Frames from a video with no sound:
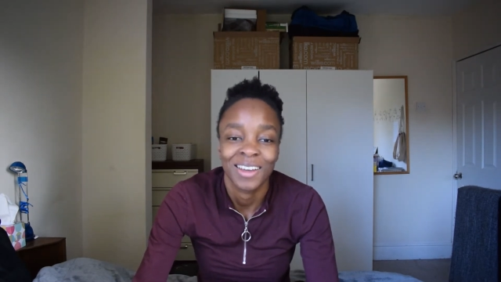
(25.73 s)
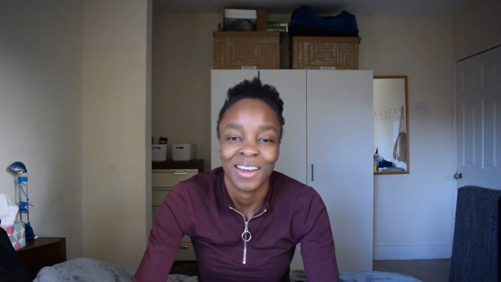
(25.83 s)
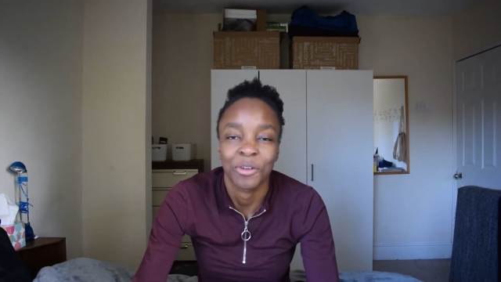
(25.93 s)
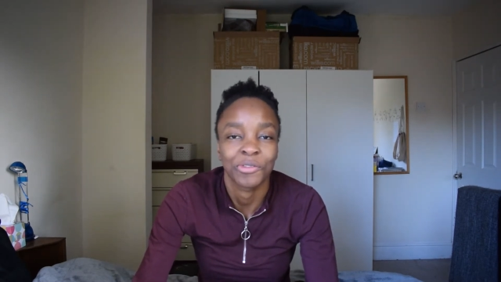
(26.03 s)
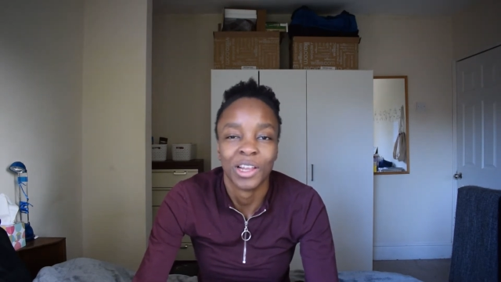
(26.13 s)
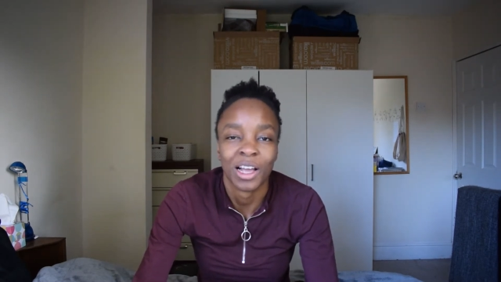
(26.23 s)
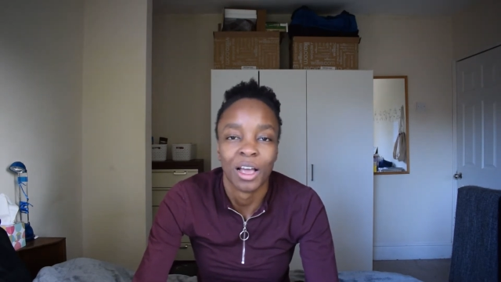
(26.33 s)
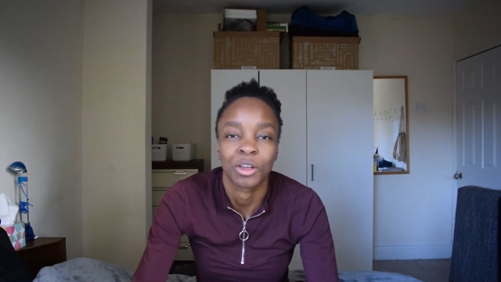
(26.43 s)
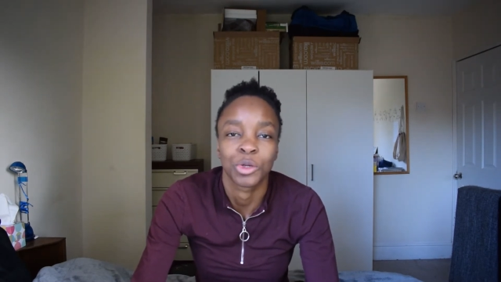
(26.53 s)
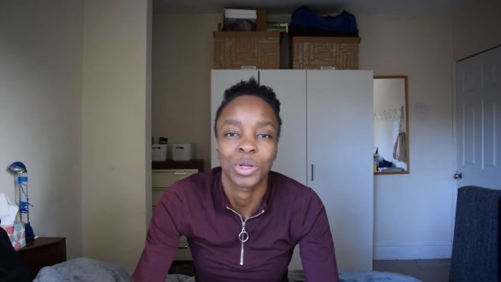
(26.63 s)
I don't feel like I
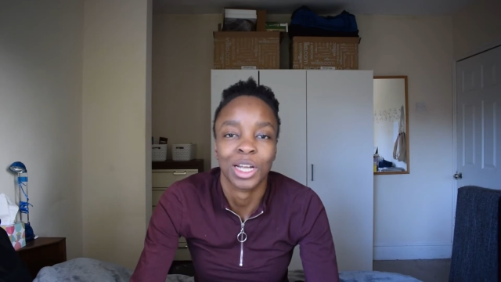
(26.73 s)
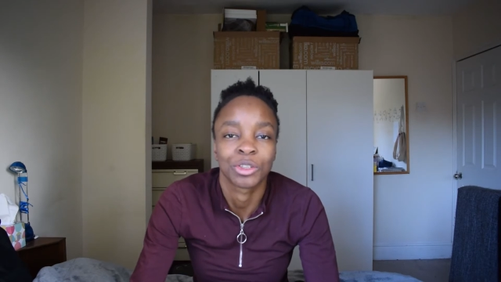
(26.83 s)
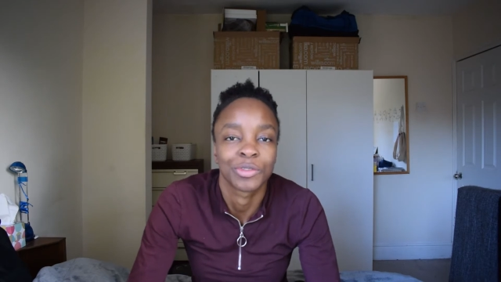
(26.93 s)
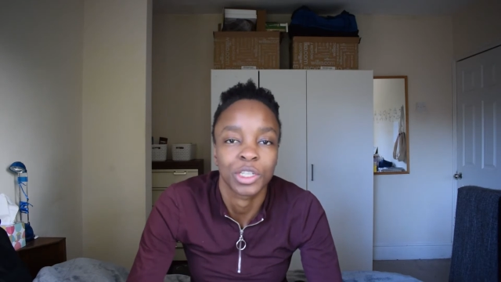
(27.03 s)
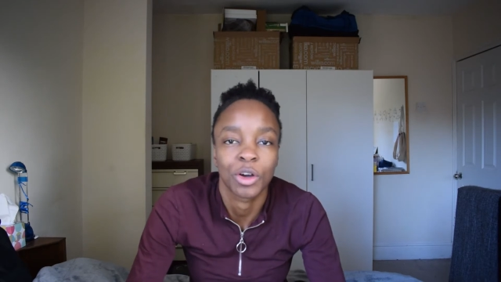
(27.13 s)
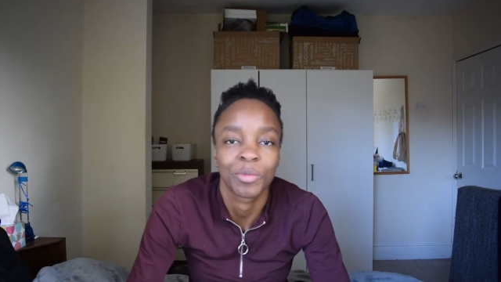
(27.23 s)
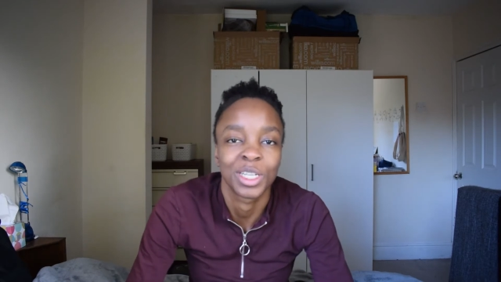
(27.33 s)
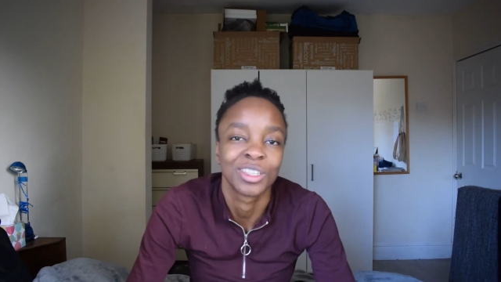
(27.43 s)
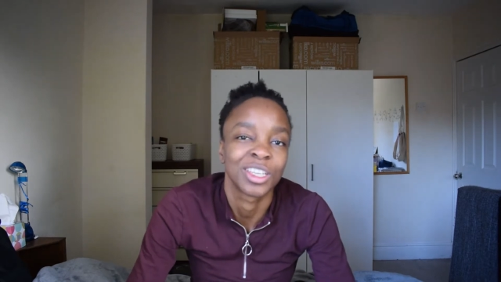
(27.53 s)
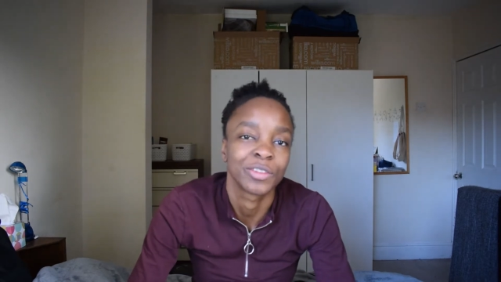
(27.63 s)
could do an actual video of me
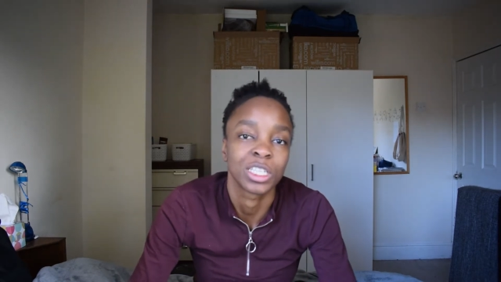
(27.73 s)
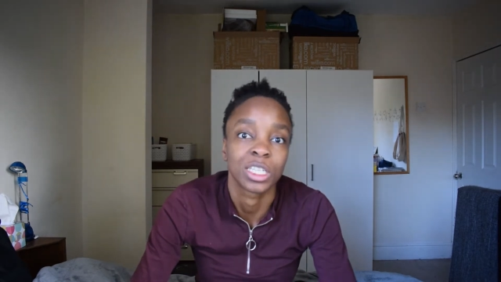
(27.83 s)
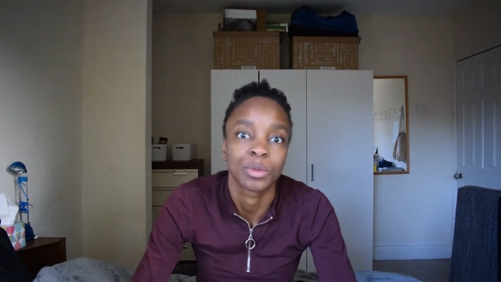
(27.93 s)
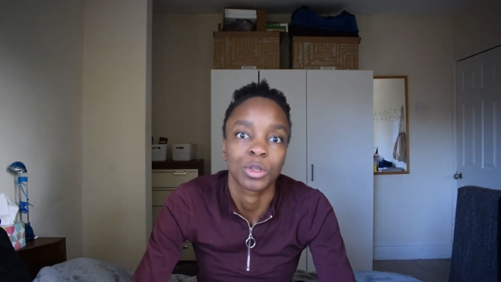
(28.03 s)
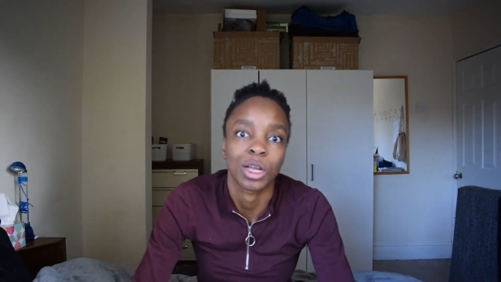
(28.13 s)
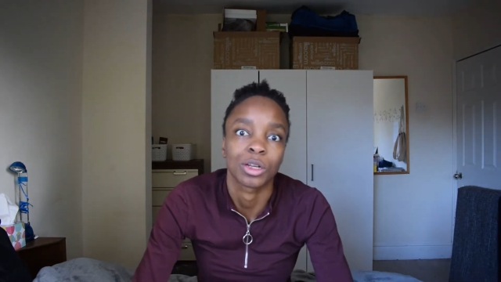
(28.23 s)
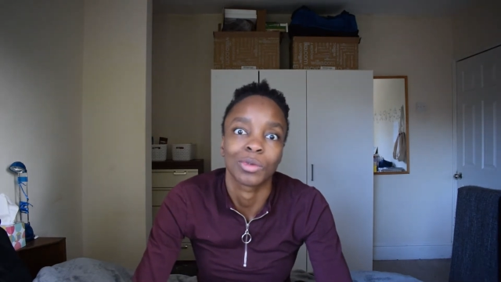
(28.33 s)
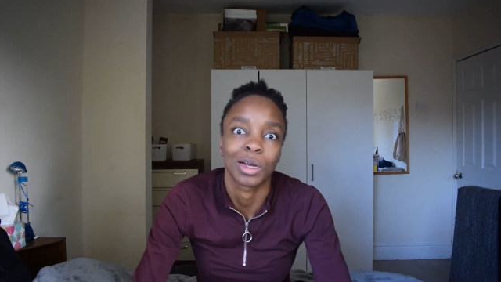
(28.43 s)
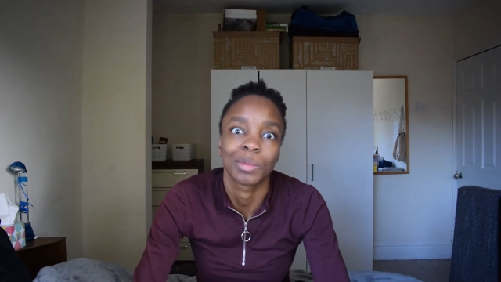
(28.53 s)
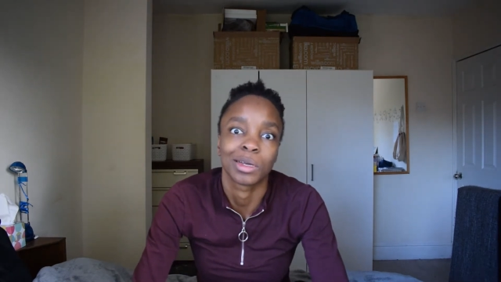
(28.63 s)
just giving tips on how to
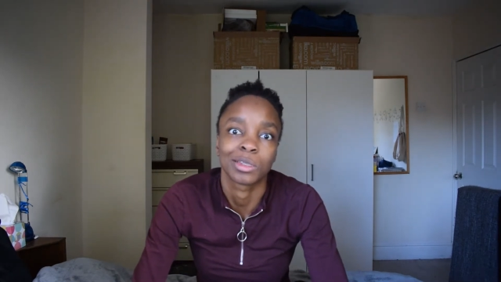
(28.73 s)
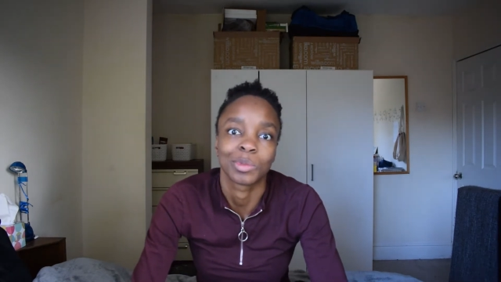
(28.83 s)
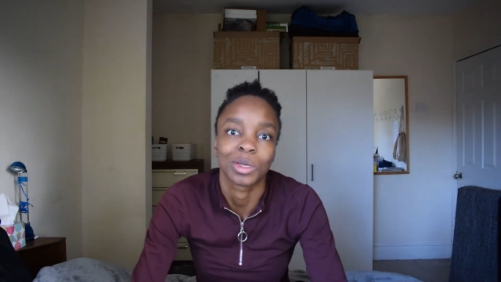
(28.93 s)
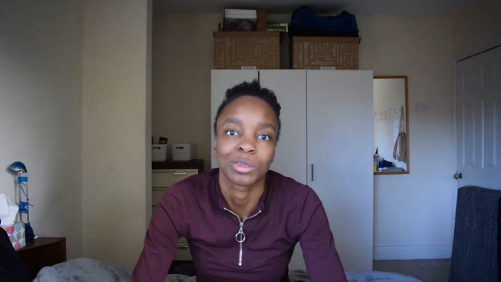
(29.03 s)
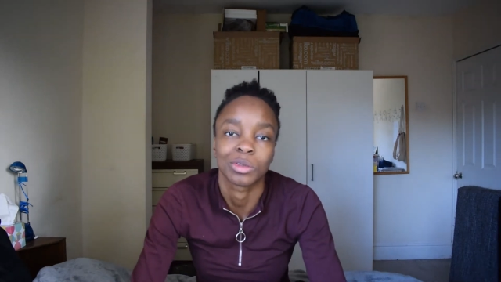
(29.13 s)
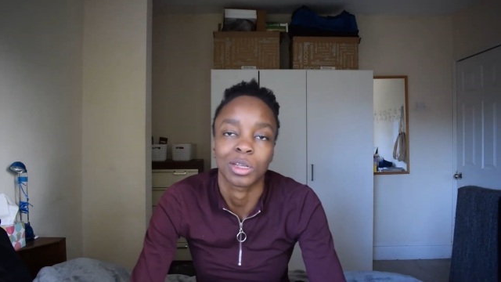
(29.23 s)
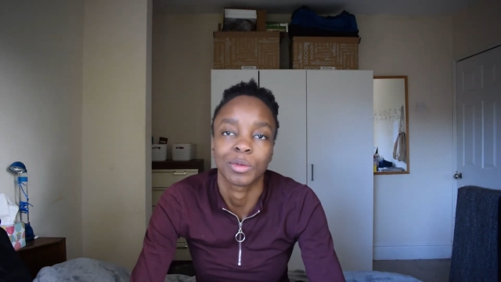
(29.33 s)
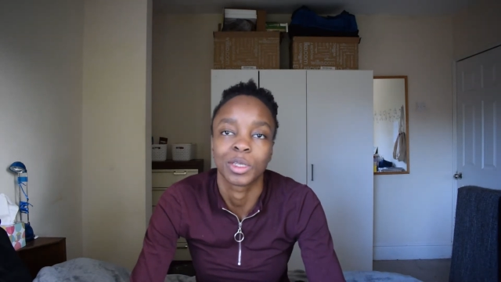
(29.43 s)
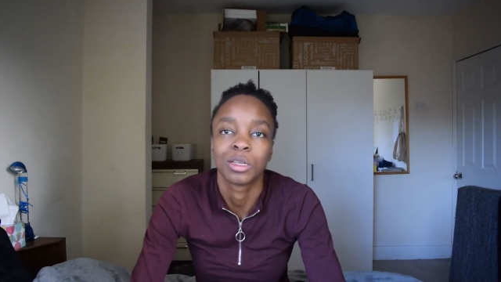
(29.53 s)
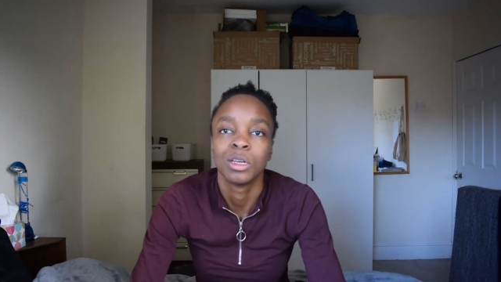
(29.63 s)
write a master's personal
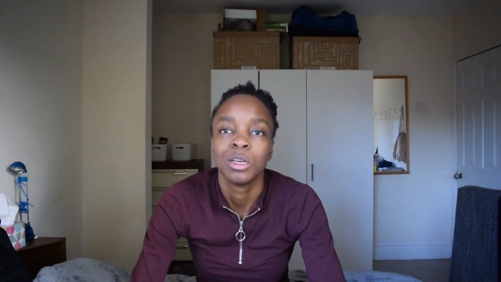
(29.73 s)
statement.